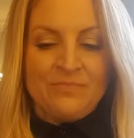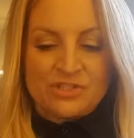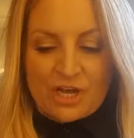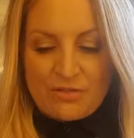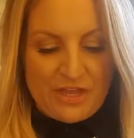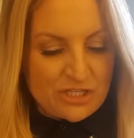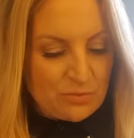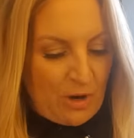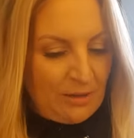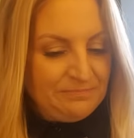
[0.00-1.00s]
So this
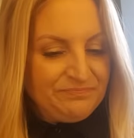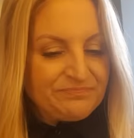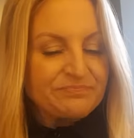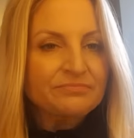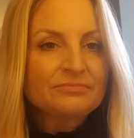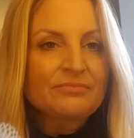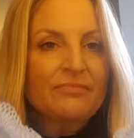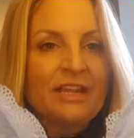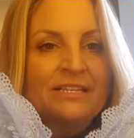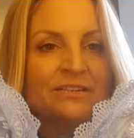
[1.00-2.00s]
one
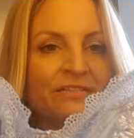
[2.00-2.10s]
is the